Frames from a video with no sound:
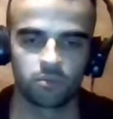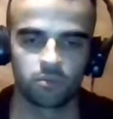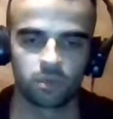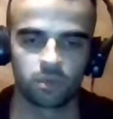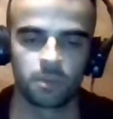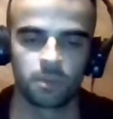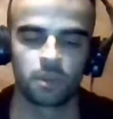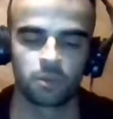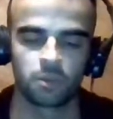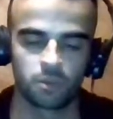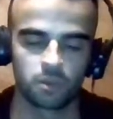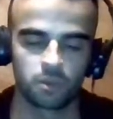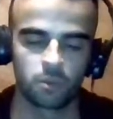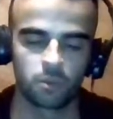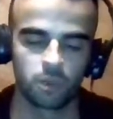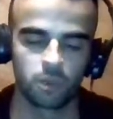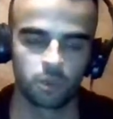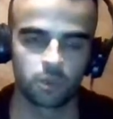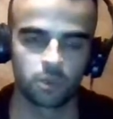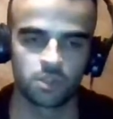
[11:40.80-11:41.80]
I mean,
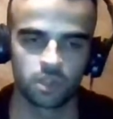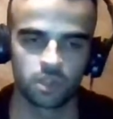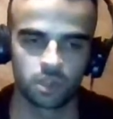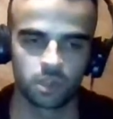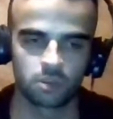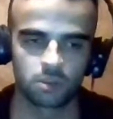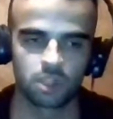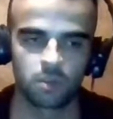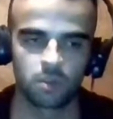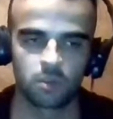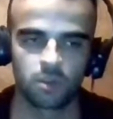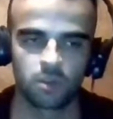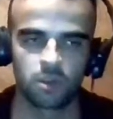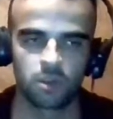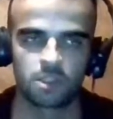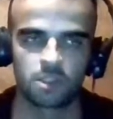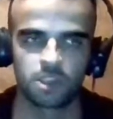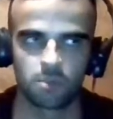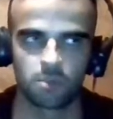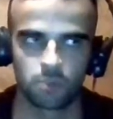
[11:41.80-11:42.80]
it was an outcome of,
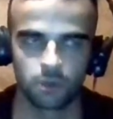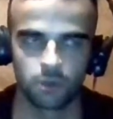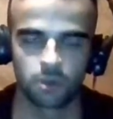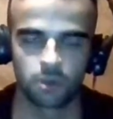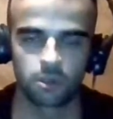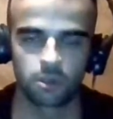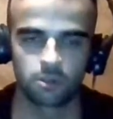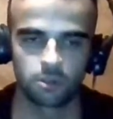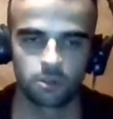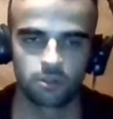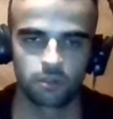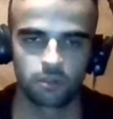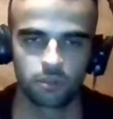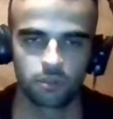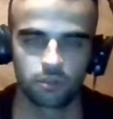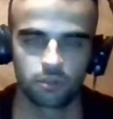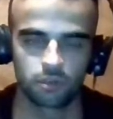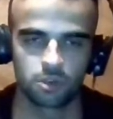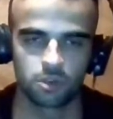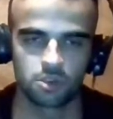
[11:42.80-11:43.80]
let's say, a product of the
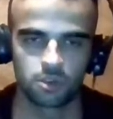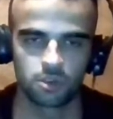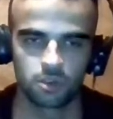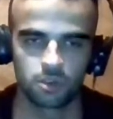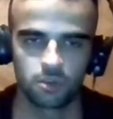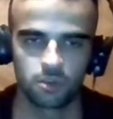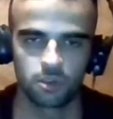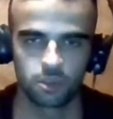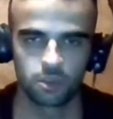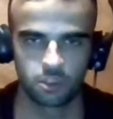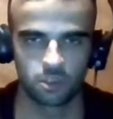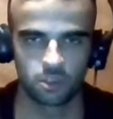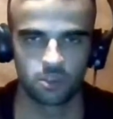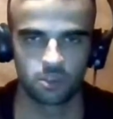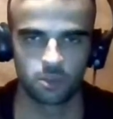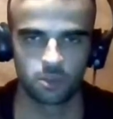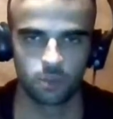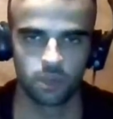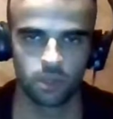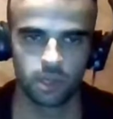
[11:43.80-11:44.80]
first youth exchange
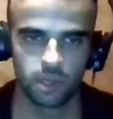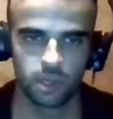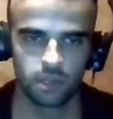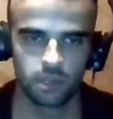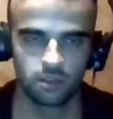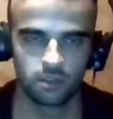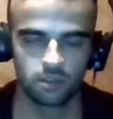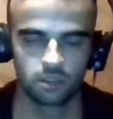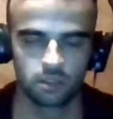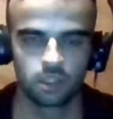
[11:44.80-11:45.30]
that we had